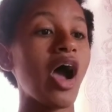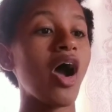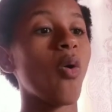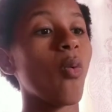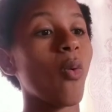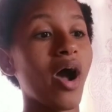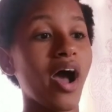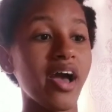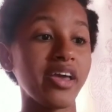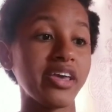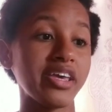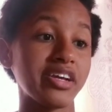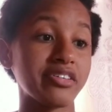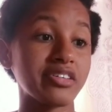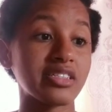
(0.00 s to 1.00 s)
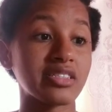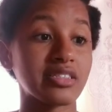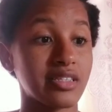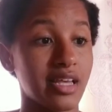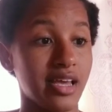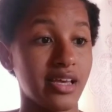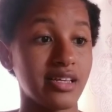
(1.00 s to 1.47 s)
why air
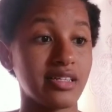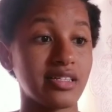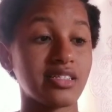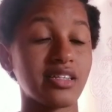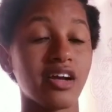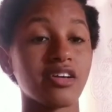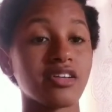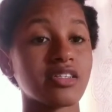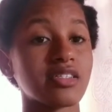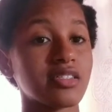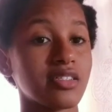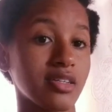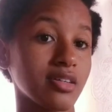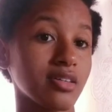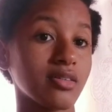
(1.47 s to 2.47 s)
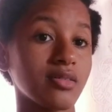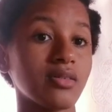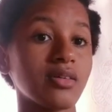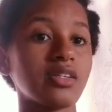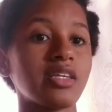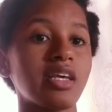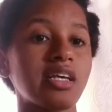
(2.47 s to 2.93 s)
signs are single.
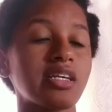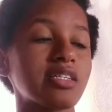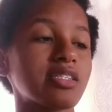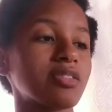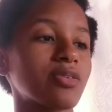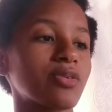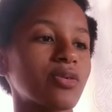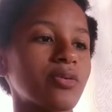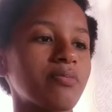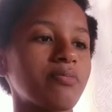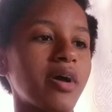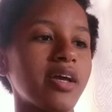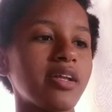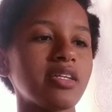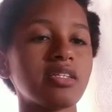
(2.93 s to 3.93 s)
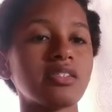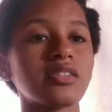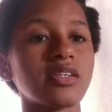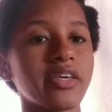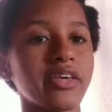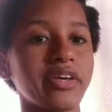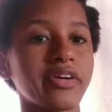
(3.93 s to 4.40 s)
Yes, so mine is
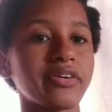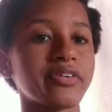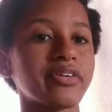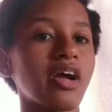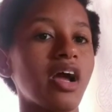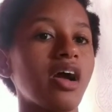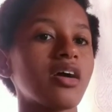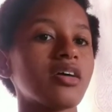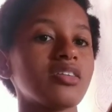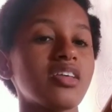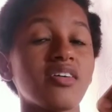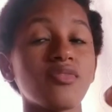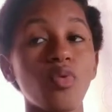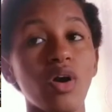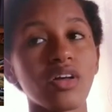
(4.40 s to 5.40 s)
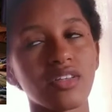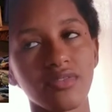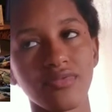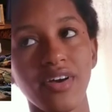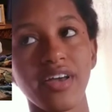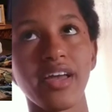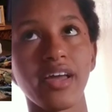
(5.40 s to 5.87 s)
air. You have water,
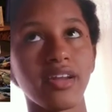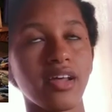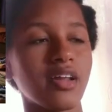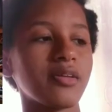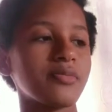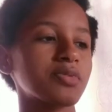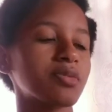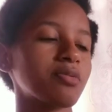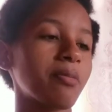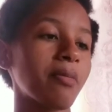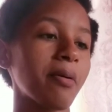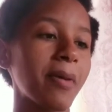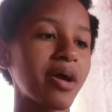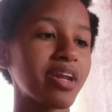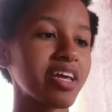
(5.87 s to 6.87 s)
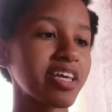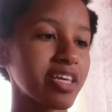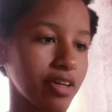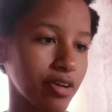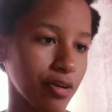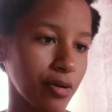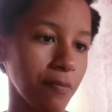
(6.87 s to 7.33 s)
fire, and all them stuff, but mine are
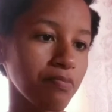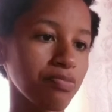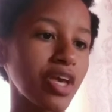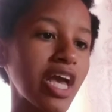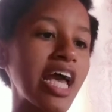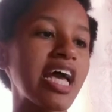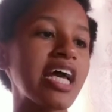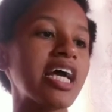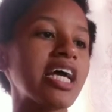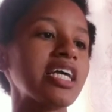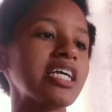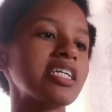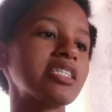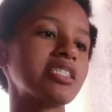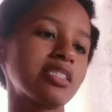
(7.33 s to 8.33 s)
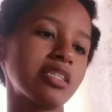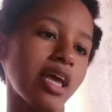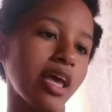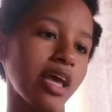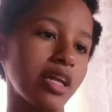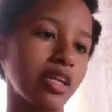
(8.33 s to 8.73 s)
air. It say